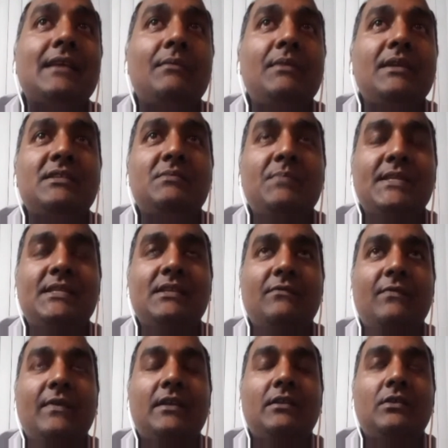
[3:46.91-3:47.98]
being
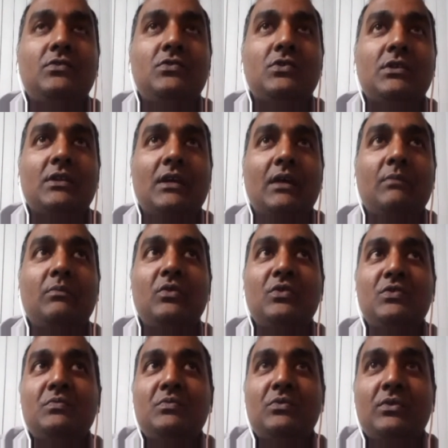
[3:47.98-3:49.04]
specific to Trinidad
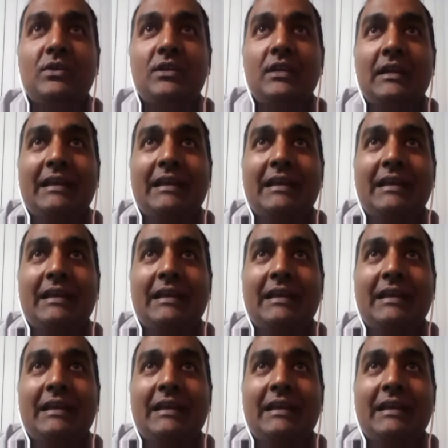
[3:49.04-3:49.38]
Bhojpuri,